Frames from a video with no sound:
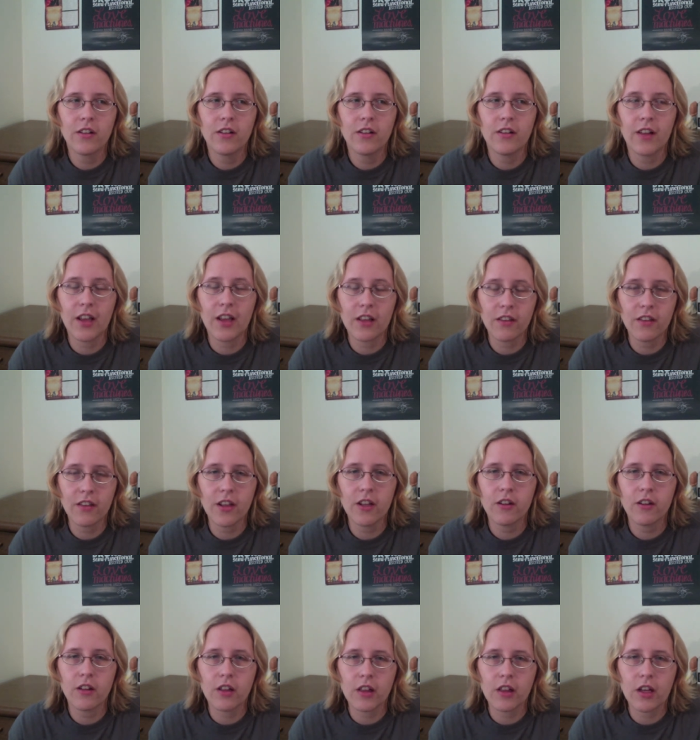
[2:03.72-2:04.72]

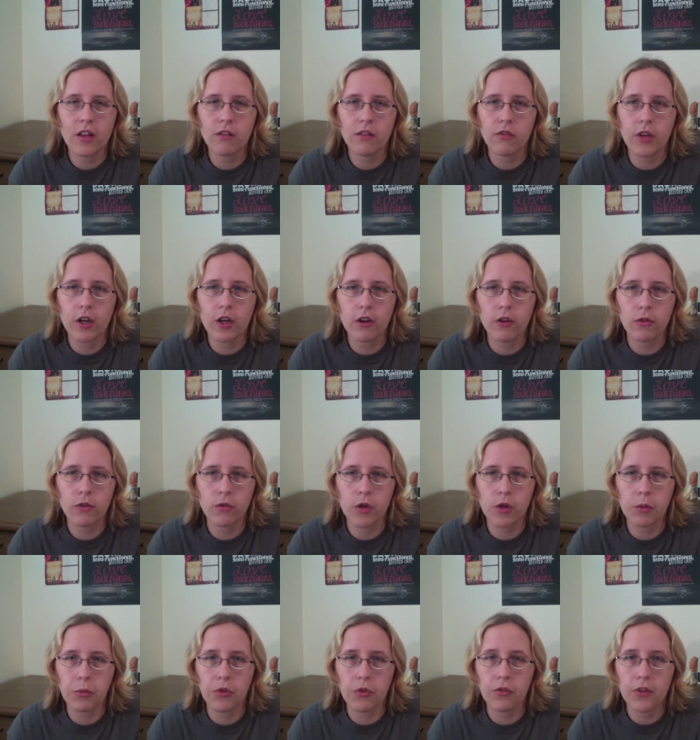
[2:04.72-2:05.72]
dancing. I like various
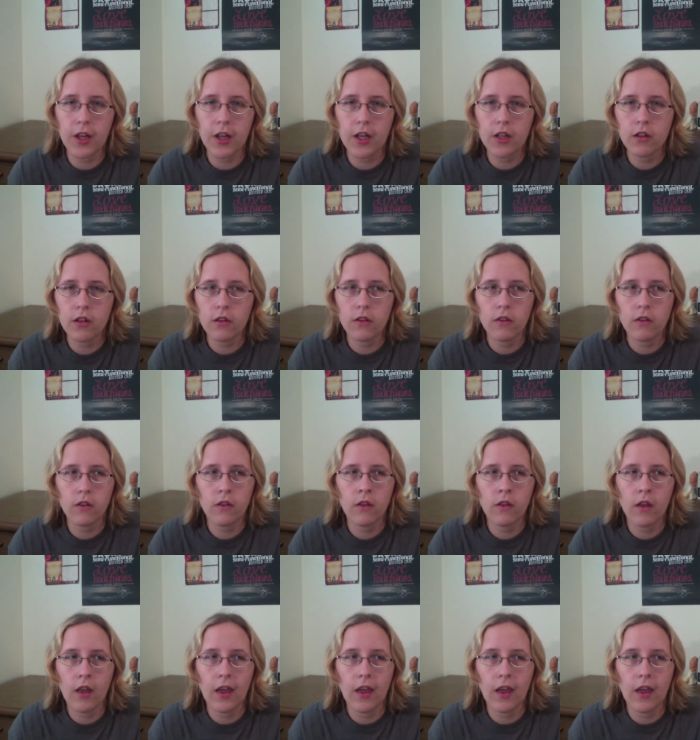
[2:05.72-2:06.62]
forms of dance.